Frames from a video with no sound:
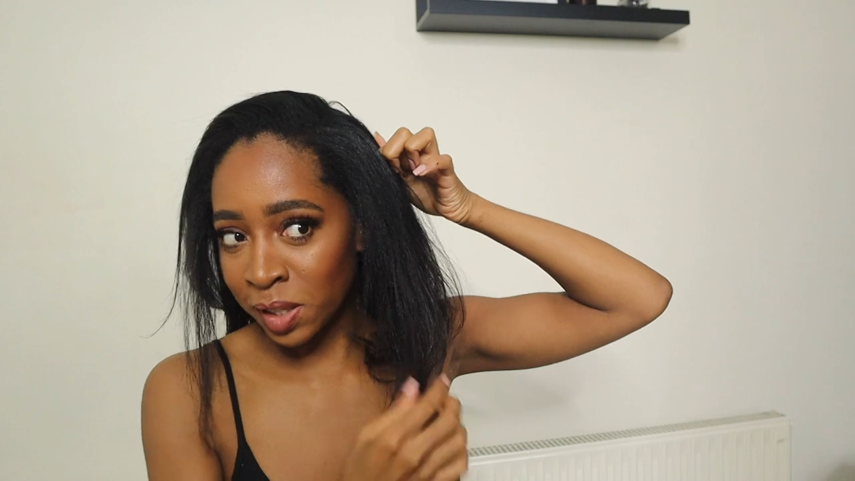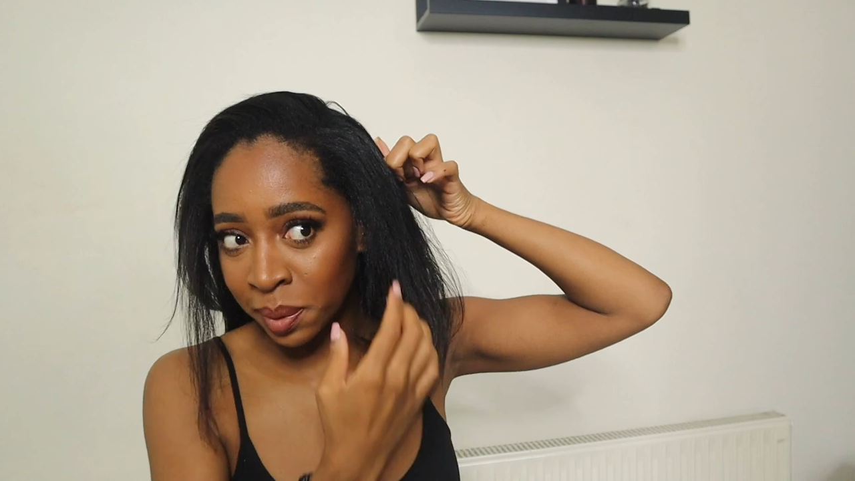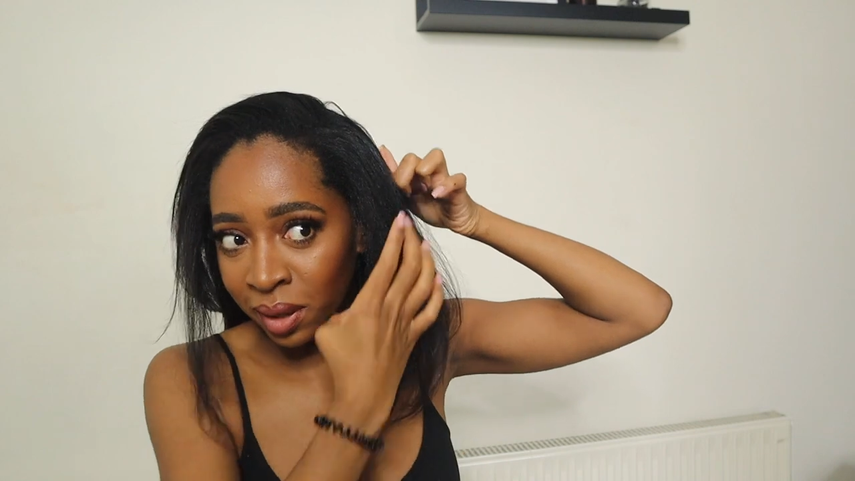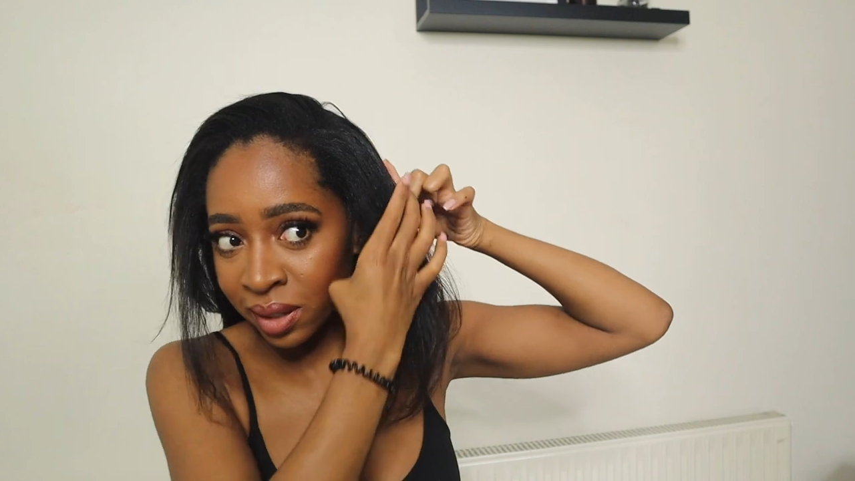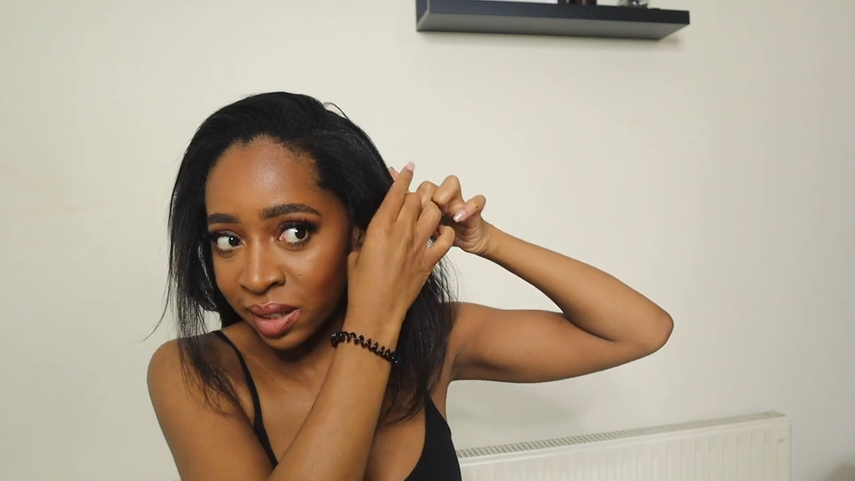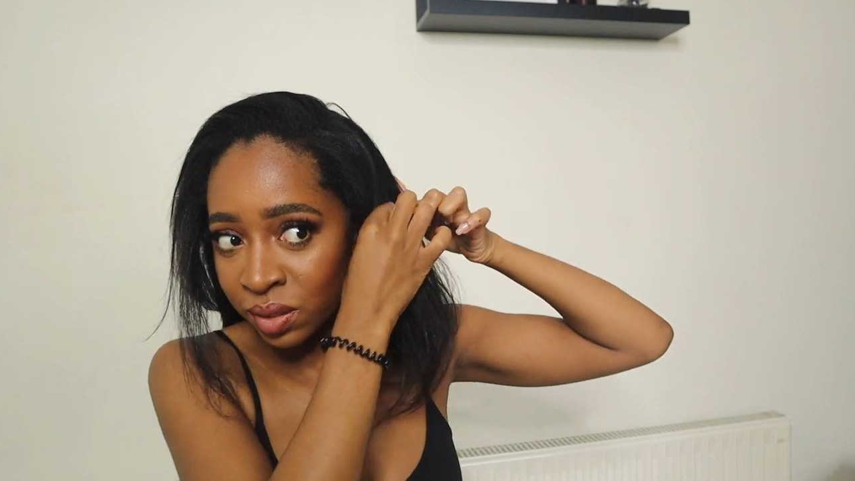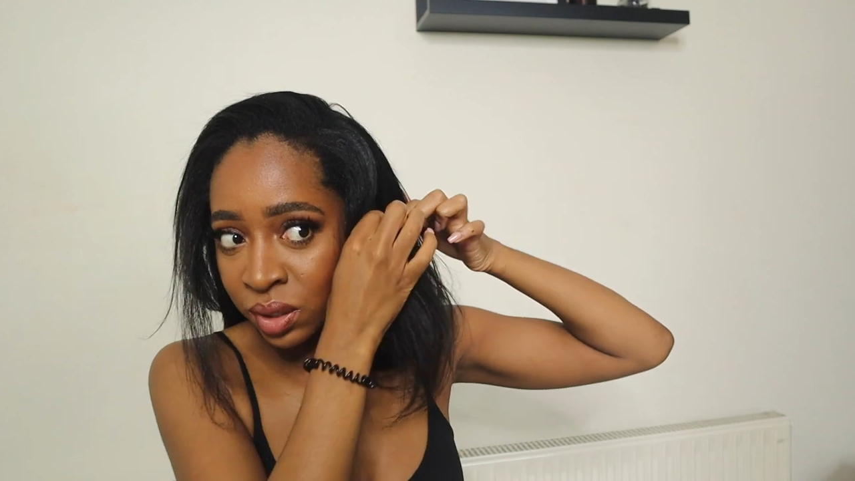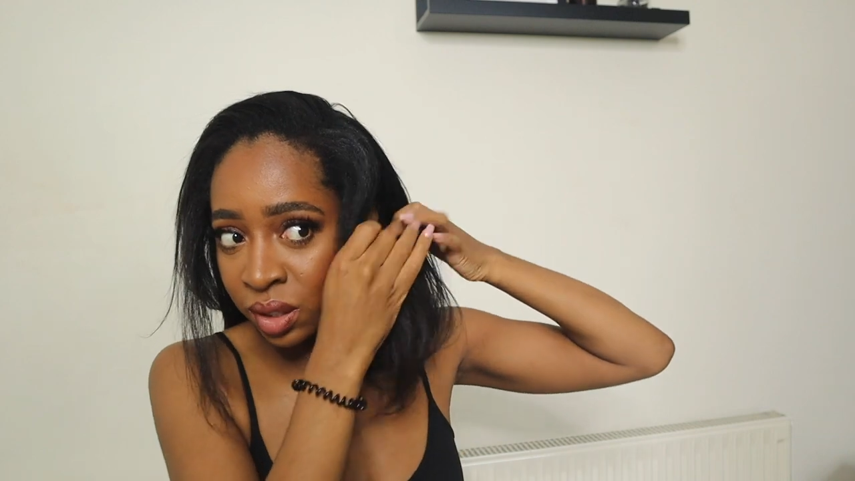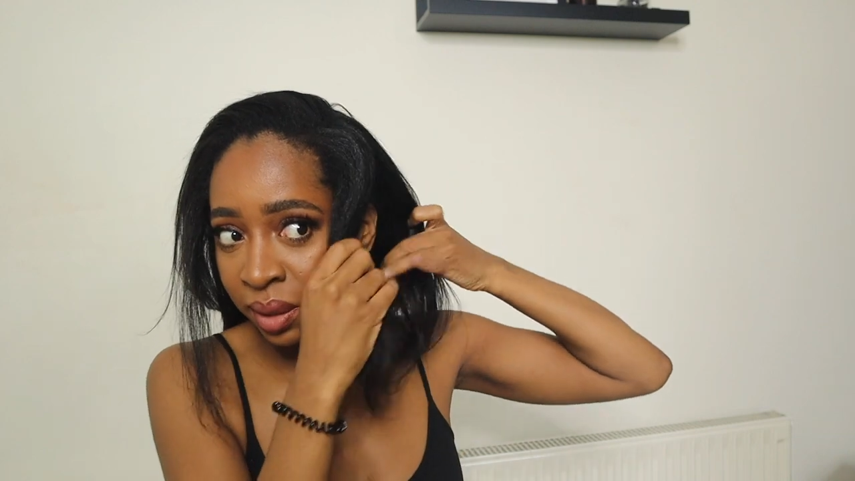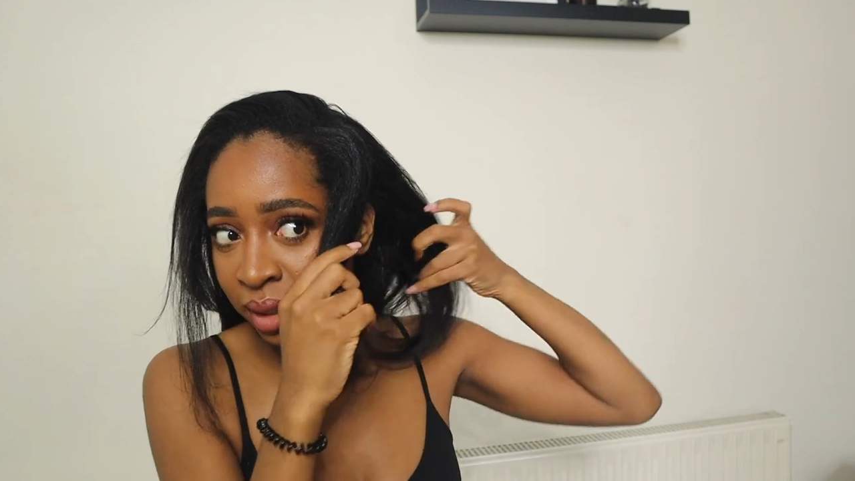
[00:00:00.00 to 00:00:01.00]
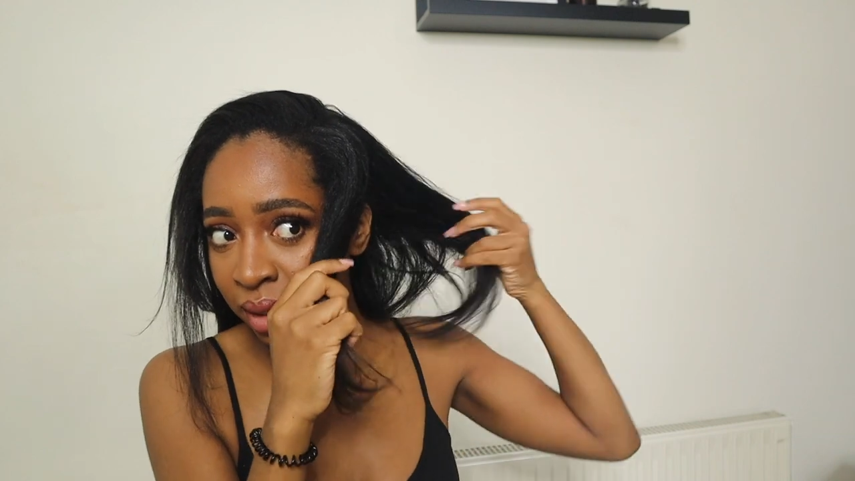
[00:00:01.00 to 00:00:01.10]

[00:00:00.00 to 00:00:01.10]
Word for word: this part needs redoing.